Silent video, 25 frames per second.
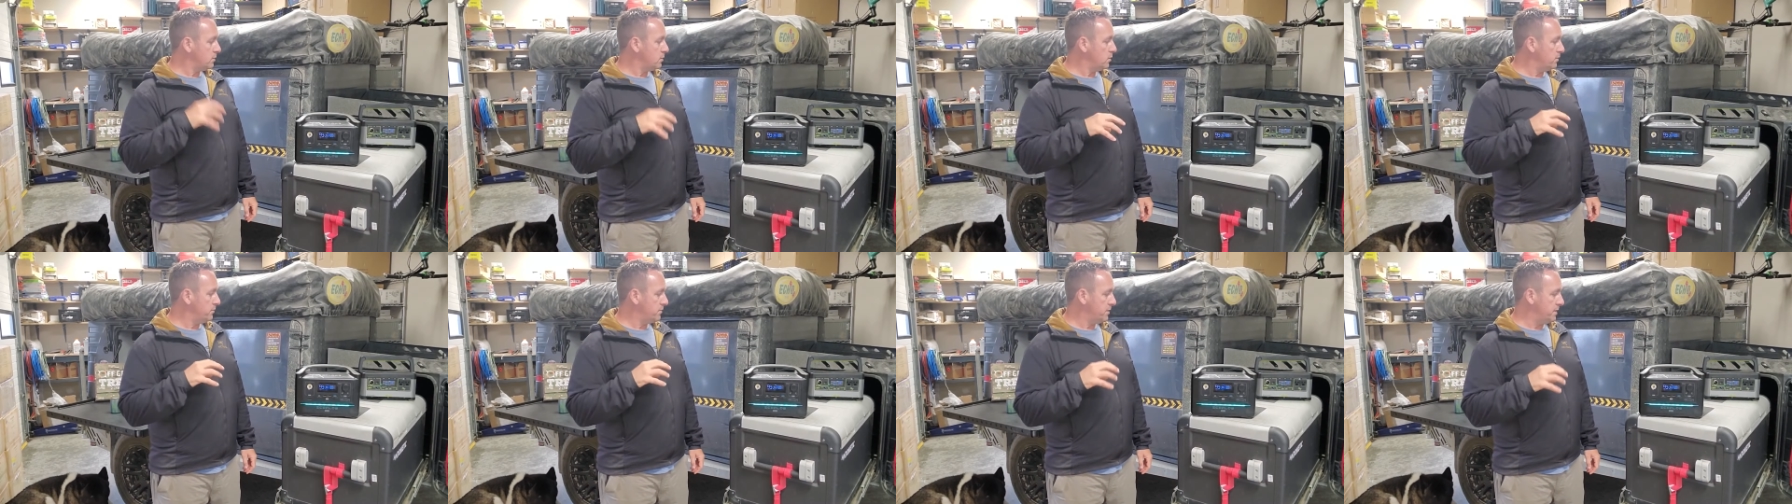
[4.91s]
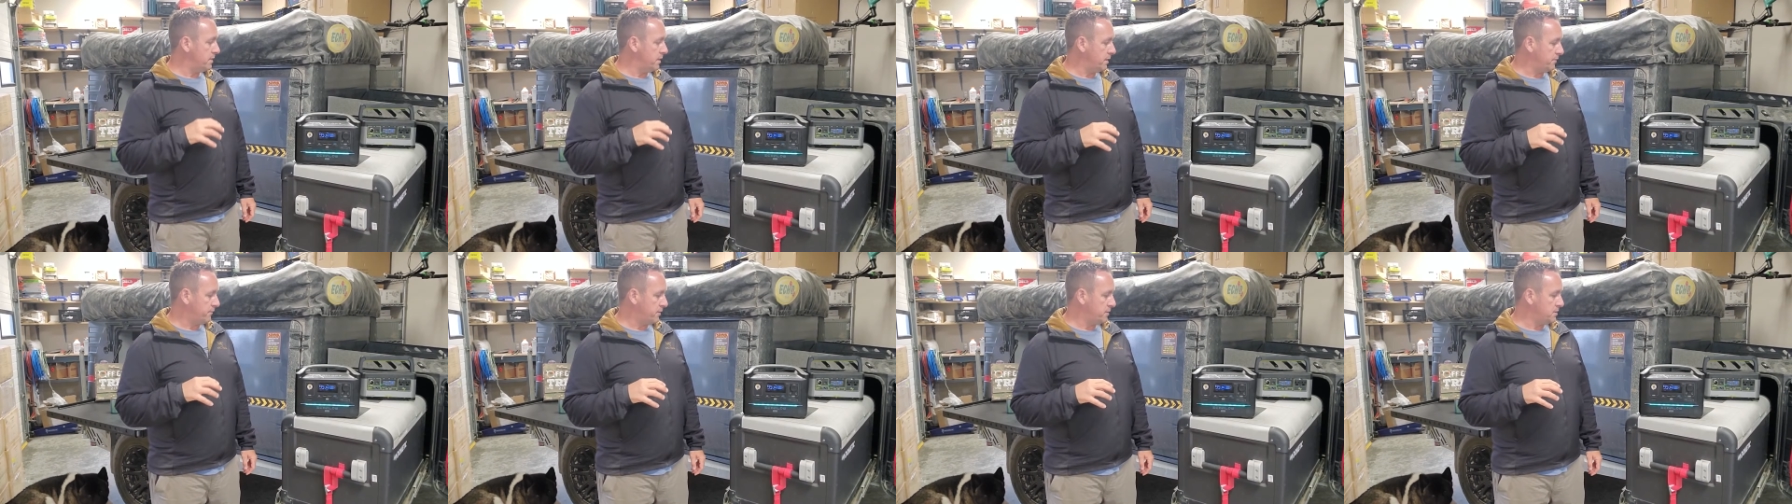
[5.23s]
go over
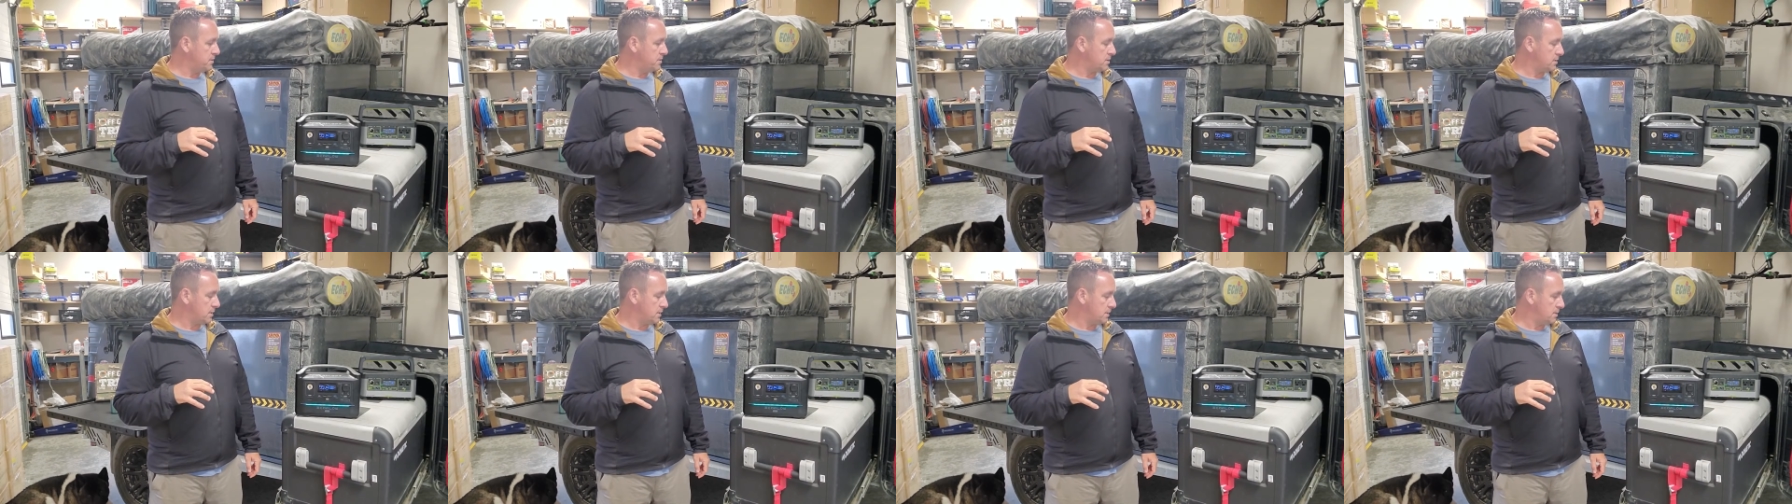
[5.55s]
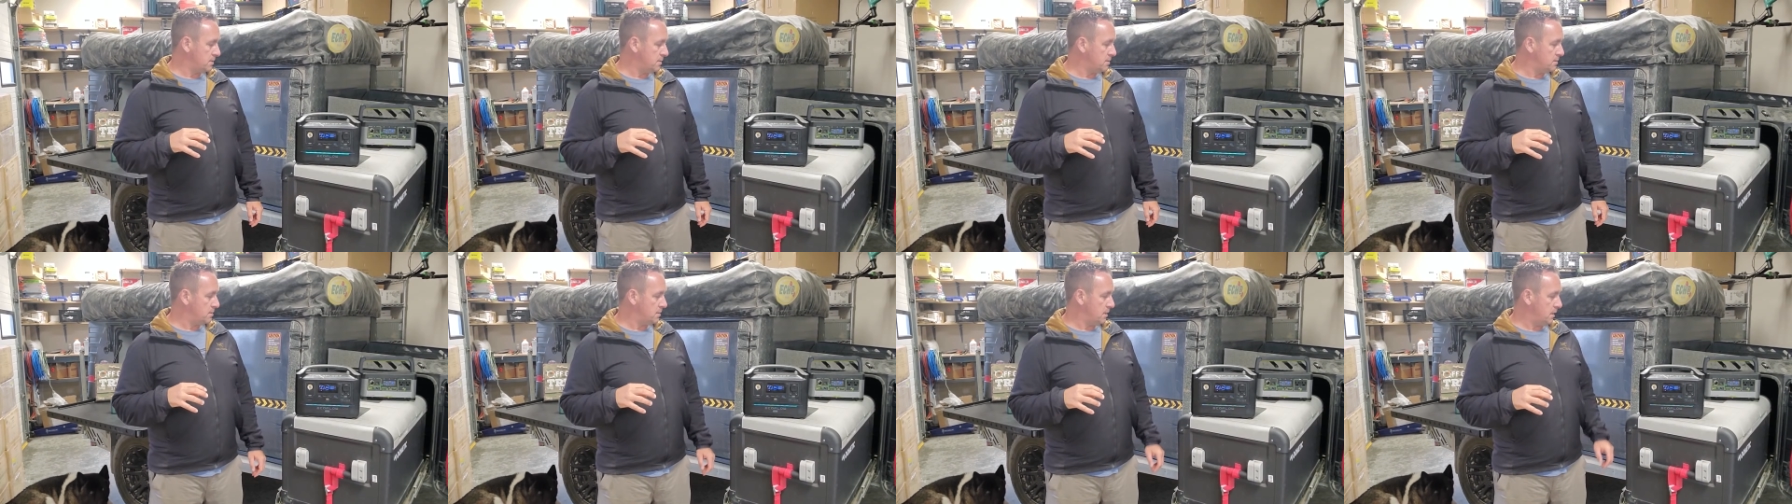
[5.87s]
the
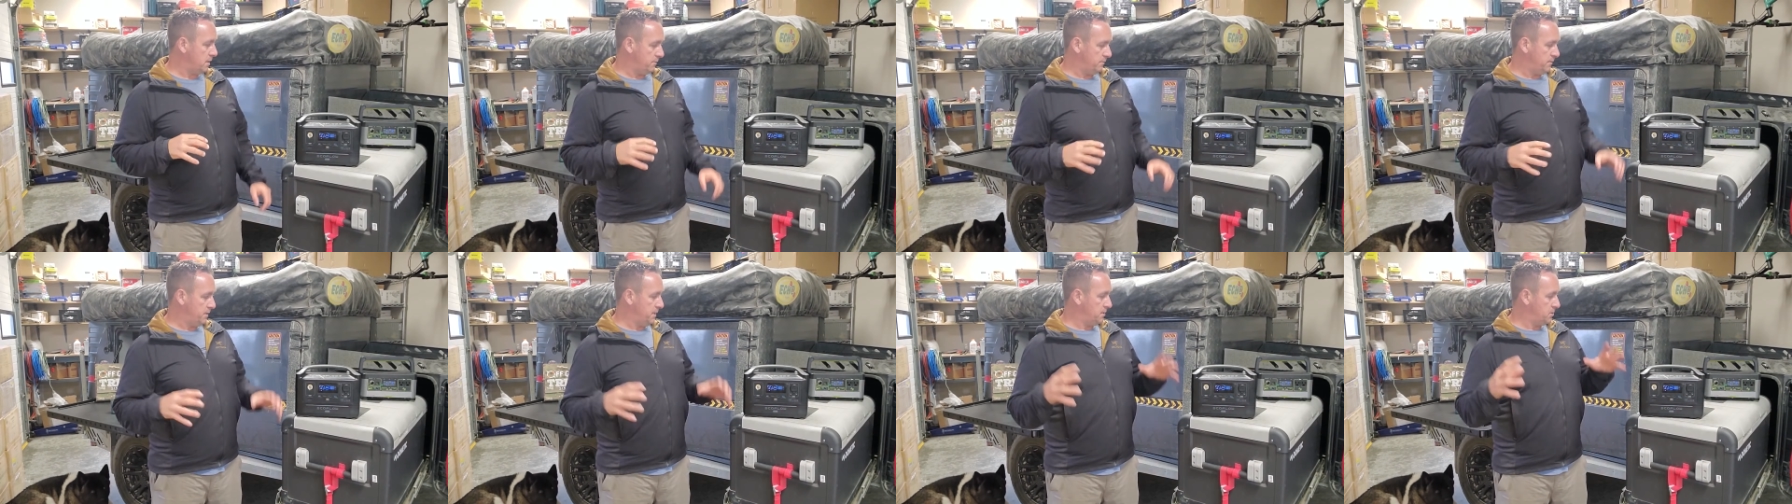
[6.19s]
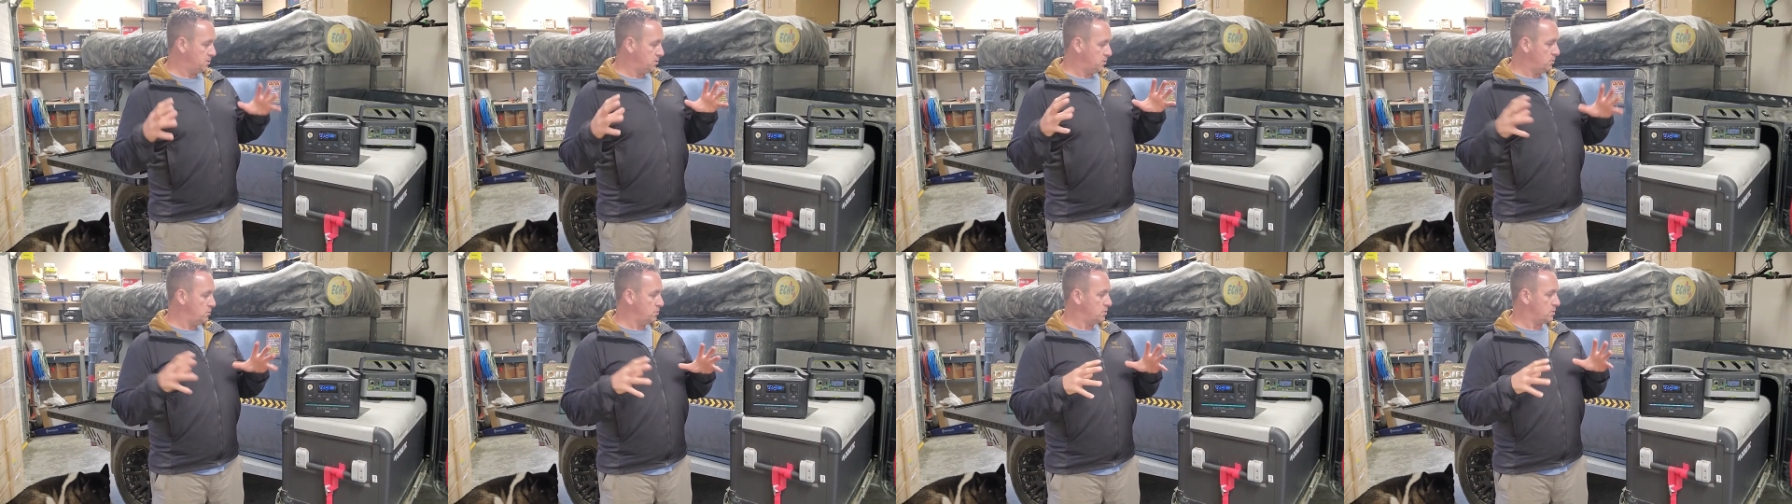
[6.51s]
differences of
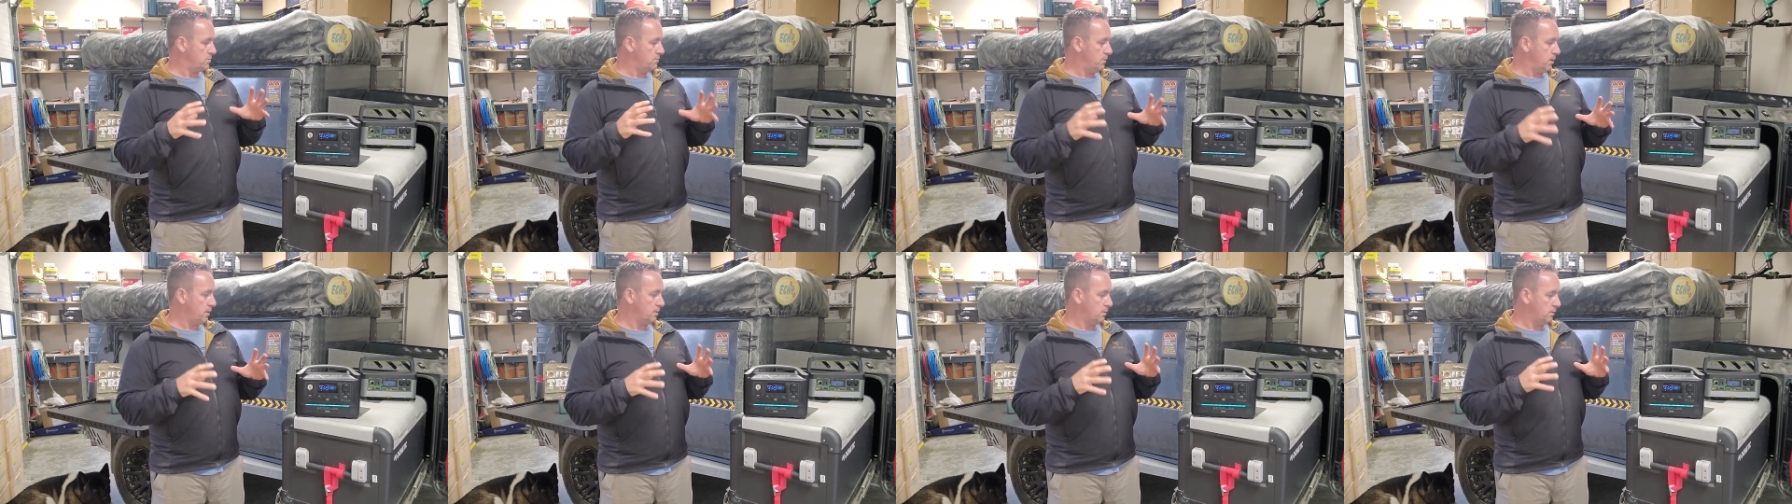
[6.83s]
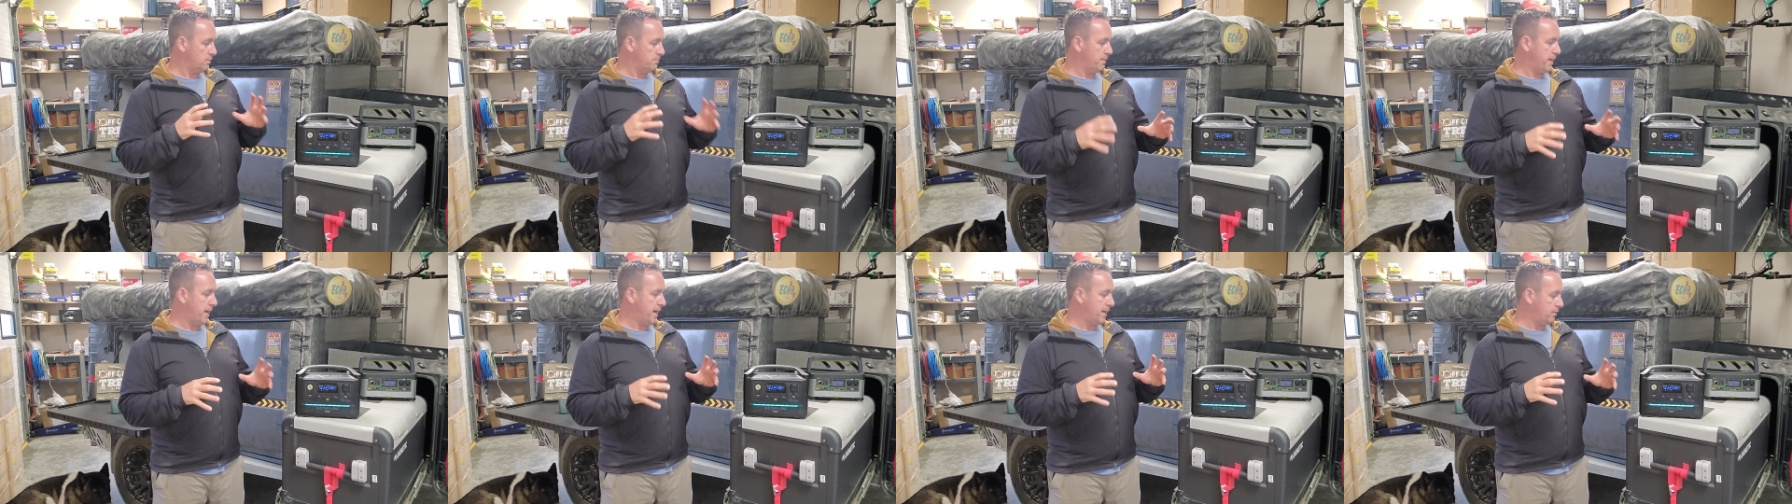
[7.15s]
these two
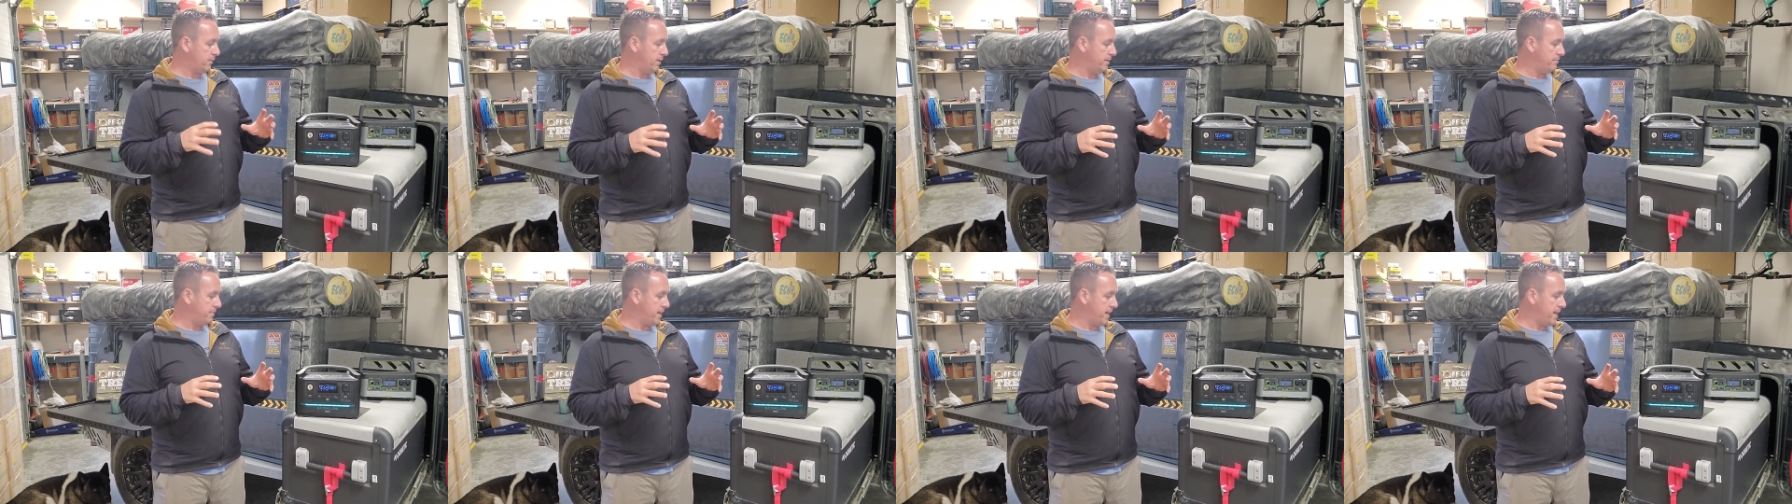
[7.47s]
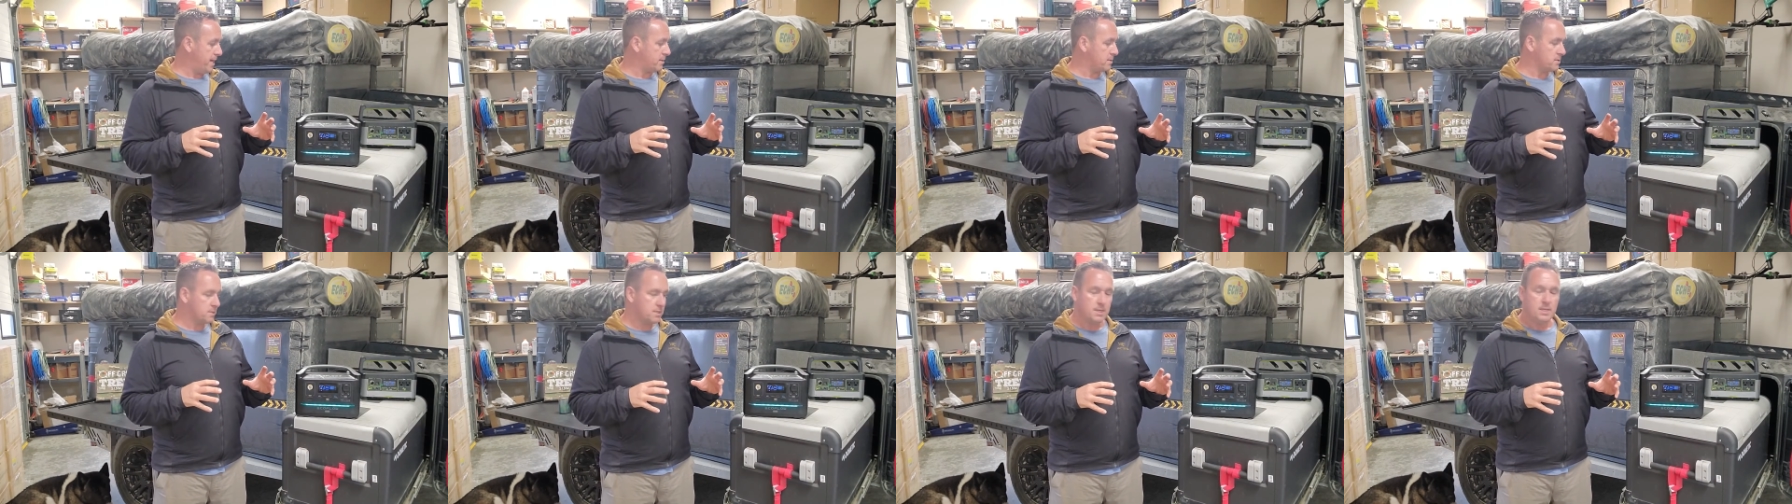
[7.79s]
smaller battery
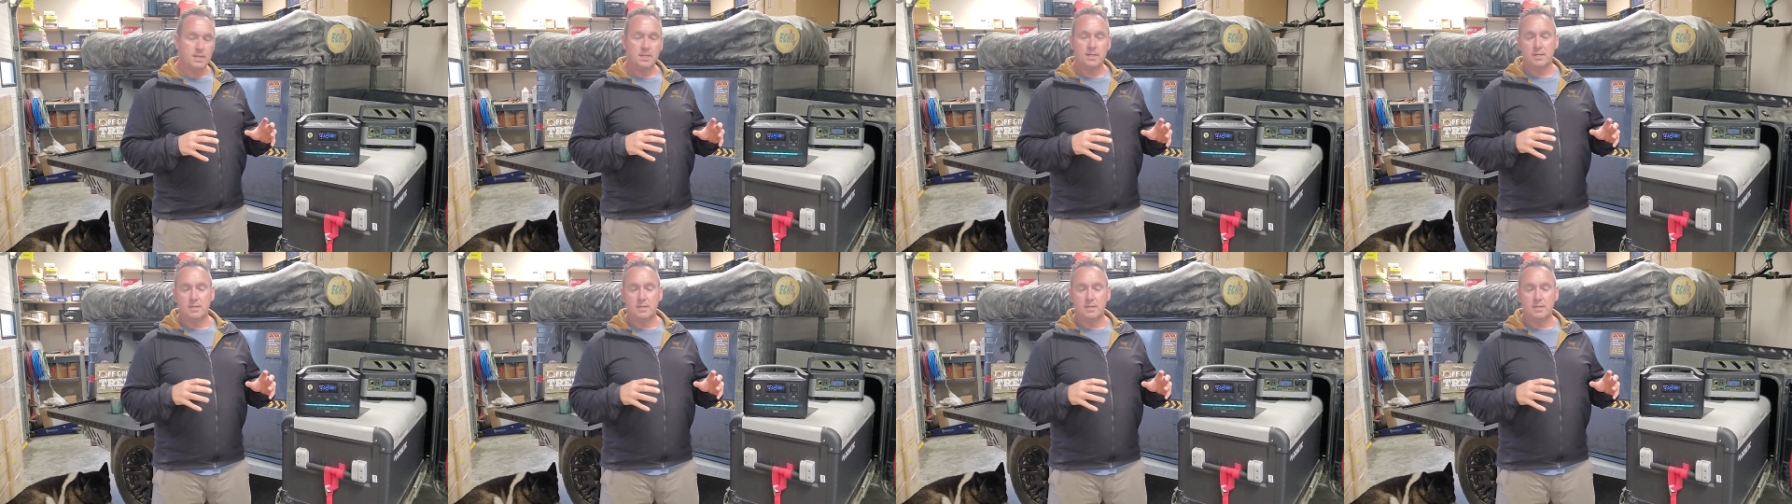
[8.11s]
packs